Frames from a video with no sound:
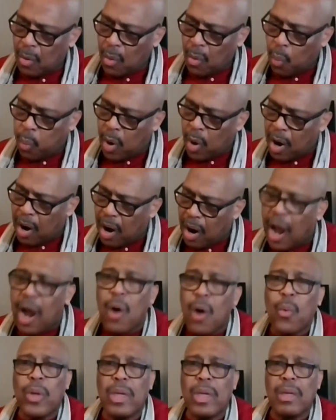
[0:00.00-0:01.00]
where
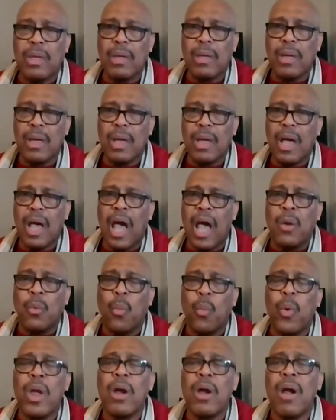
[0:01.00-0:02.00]
are we
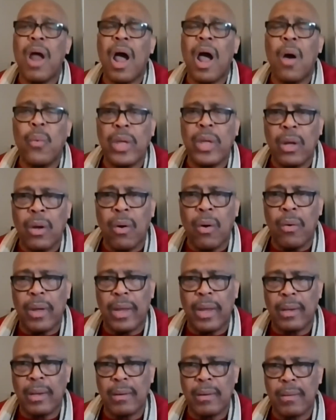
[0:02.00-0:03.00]
and where are we
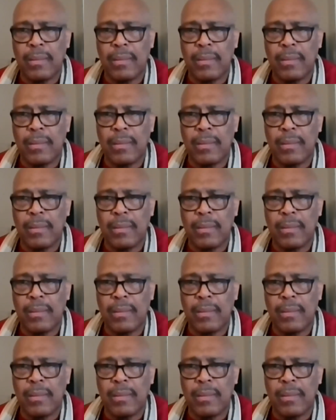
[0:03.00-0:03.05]
going?